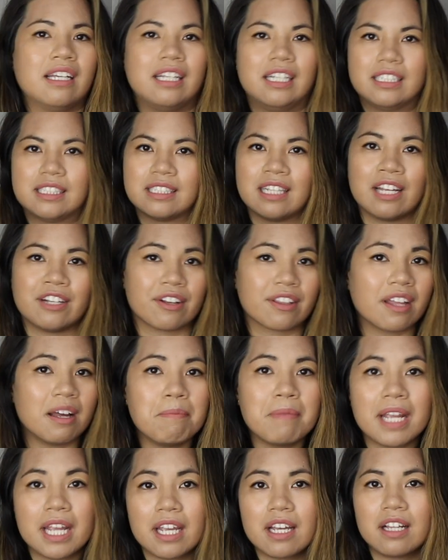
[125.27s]
It's not your
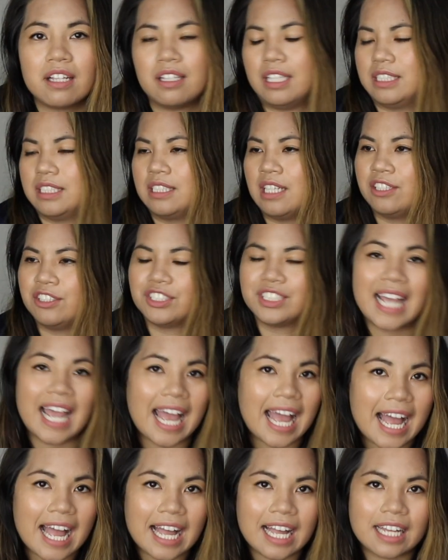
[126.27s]
thumbnail, it's not your
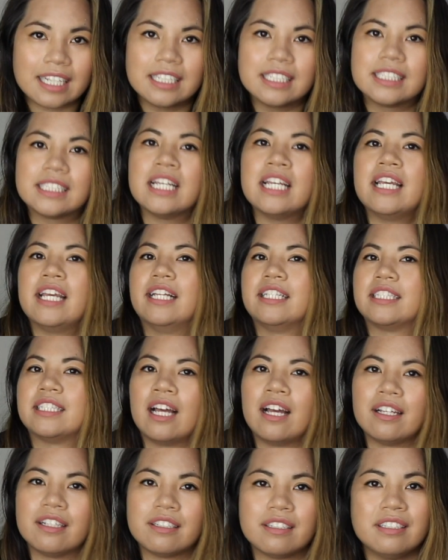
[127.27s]
tags, it's
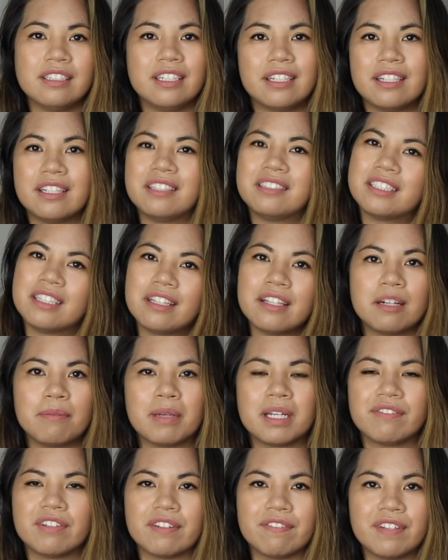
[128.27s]
a little
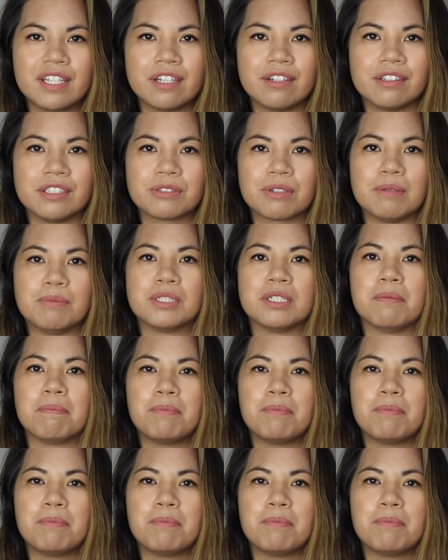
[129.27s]
bit of your video description,